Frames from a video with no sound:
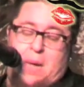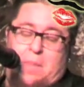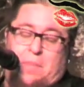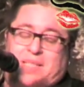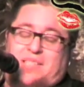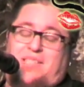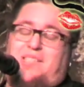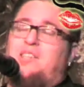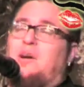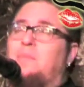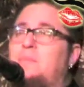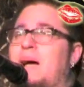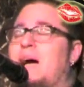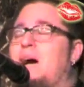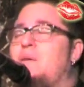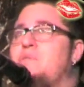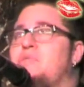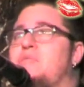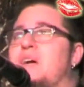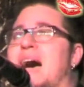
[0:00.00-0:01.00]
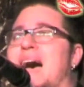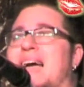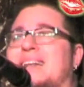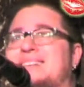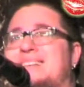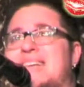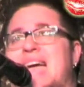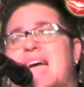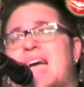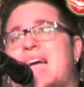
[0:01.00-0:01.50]
But somehow
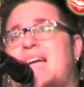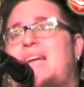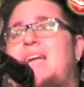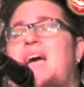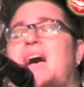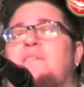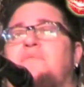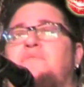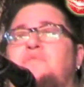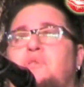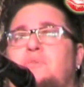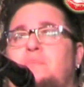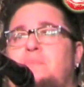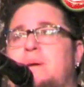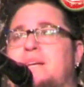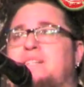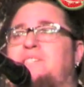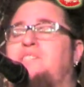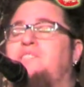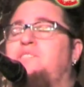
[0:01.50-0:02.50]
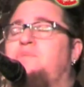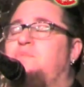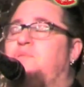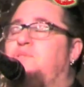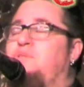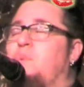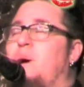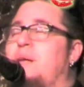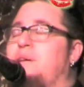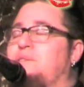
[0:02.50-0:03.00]
that day, after Miss
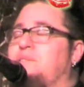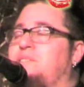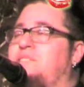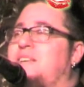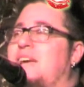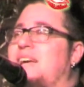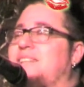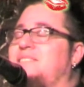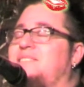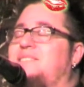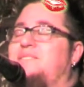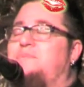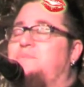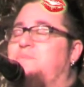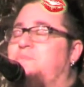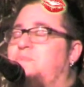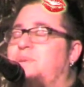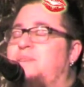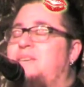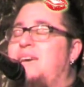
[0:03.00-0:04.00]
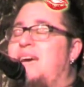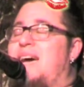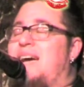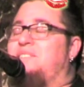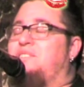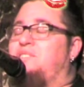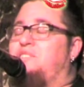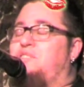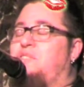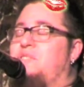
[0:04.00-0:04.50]
Sweatersett's
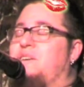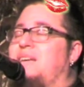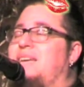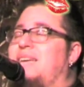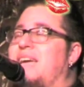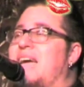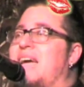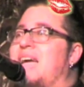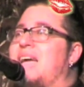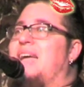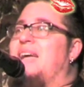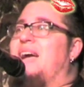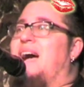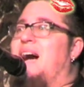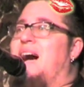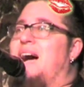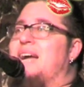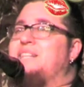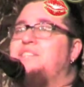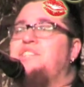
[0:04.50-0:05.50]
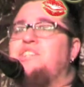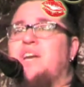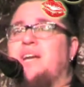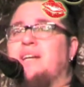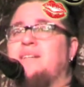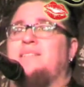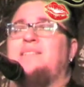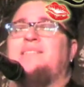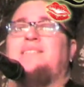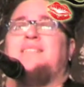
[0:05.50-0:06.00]
catch the gay
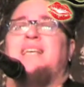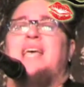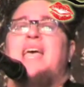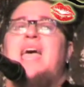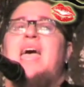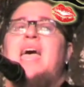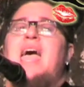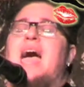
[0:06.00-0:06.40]
hijinks